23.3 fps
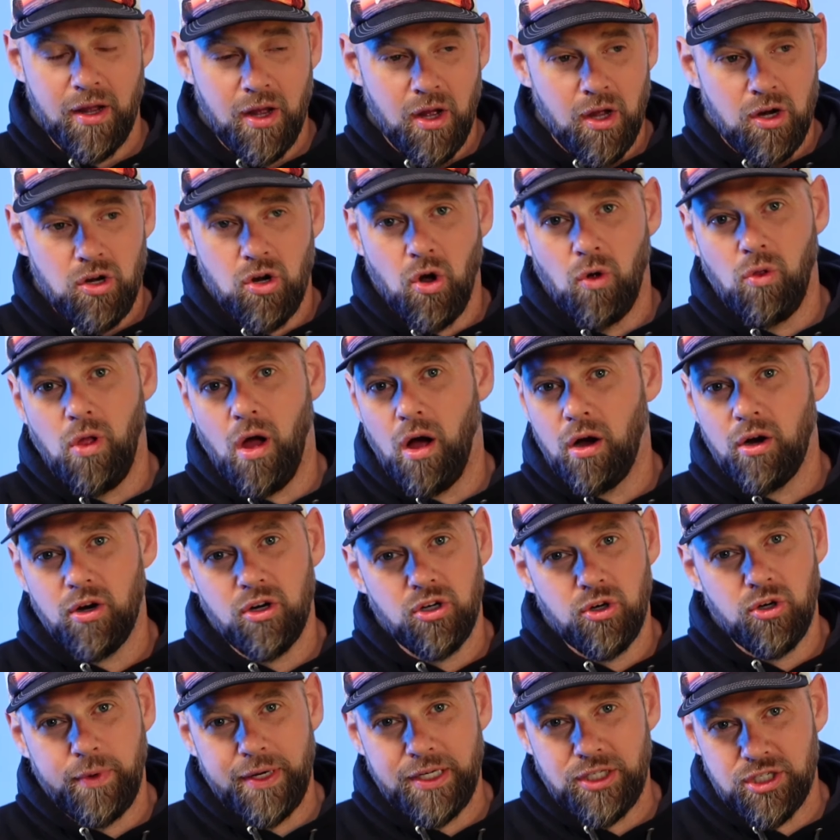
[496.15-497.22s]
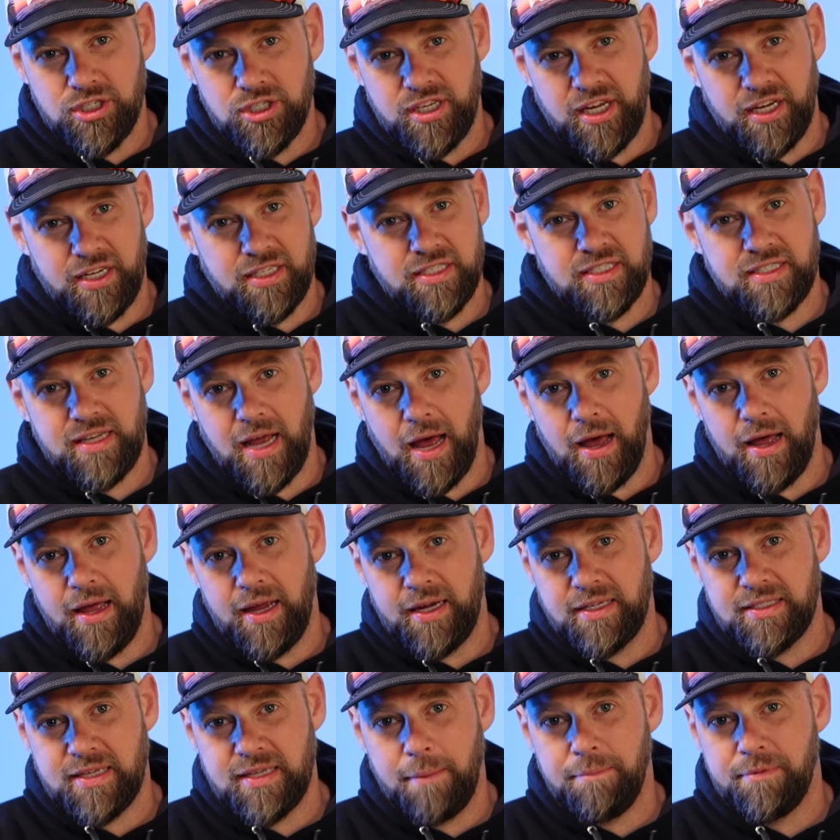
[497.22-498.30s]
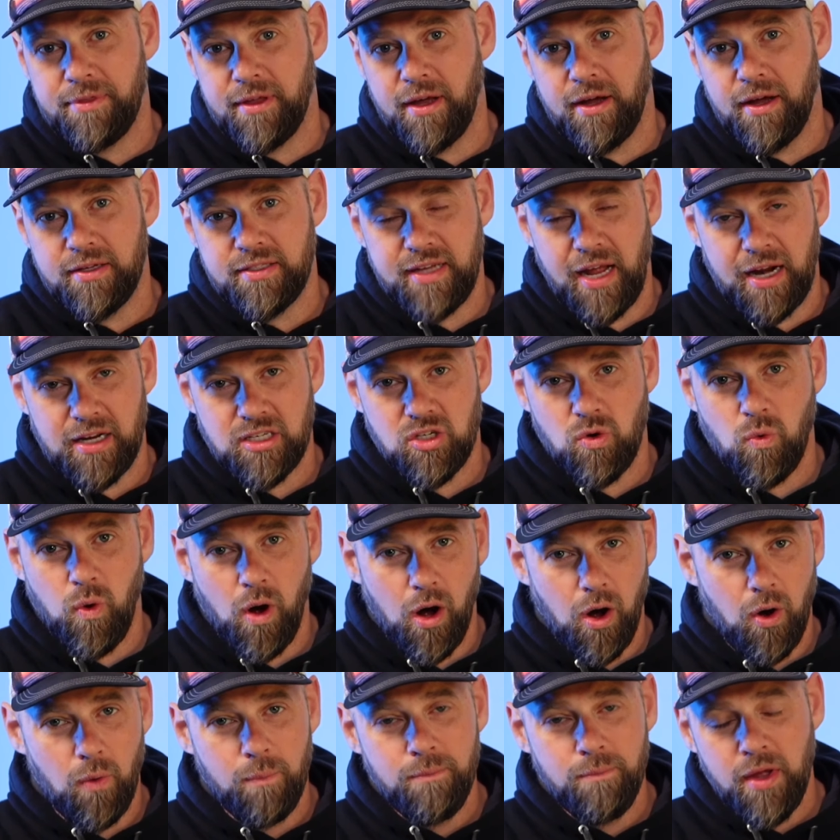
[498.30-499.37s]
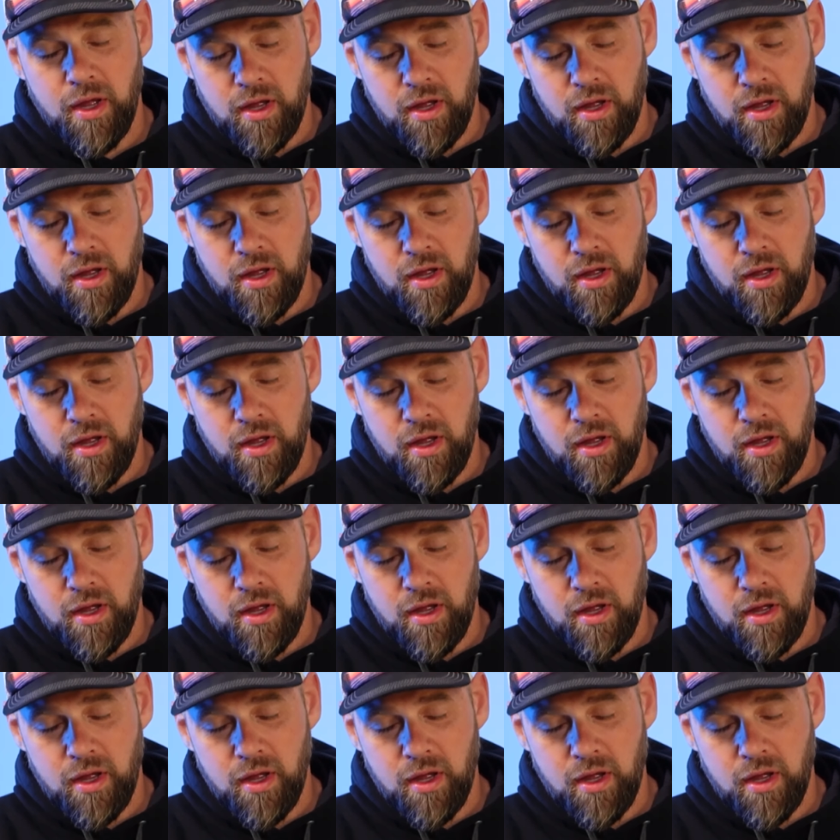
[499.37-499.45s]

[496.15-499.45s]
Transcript: No longer do we just accept the status quo.